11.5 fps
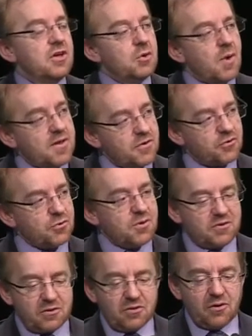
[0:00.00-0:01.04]
You either do
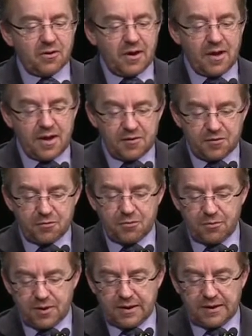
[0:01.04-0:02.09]
it online
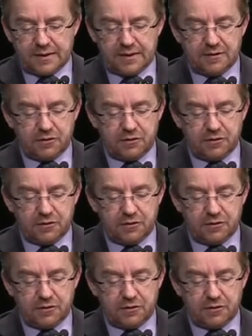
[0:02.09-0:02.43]
through, uh,